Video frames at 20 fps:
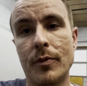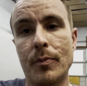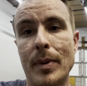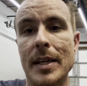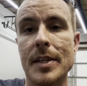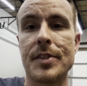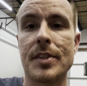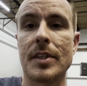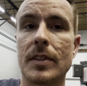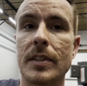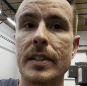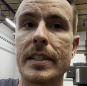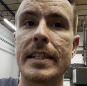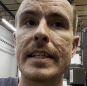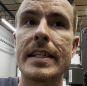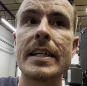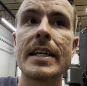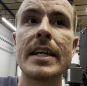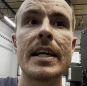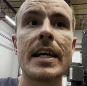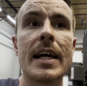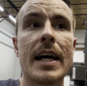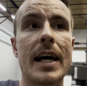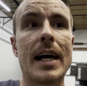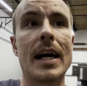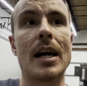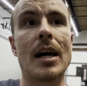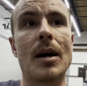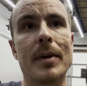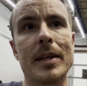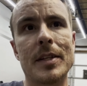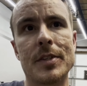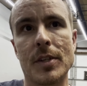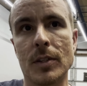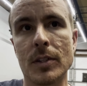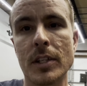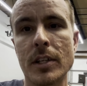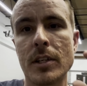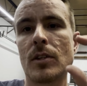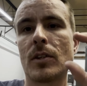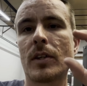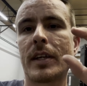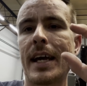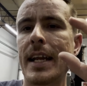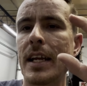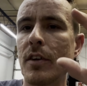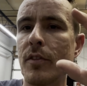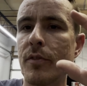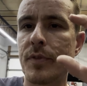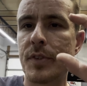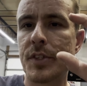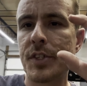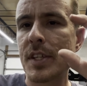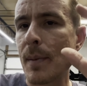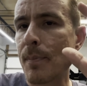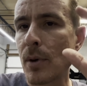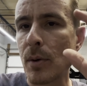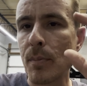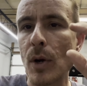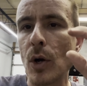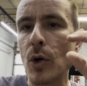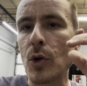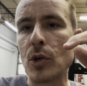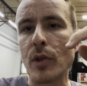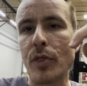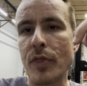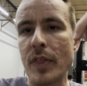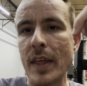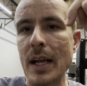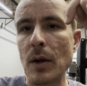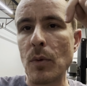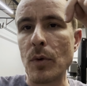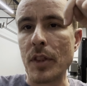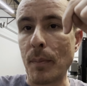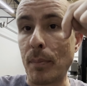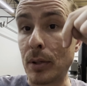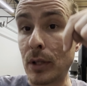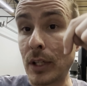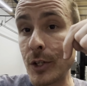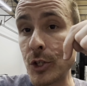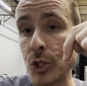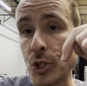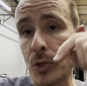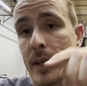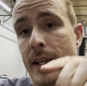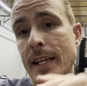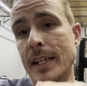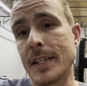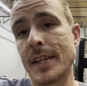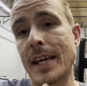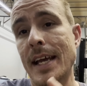Basically, it's a little kind of stepper motor thing with a plunger in it,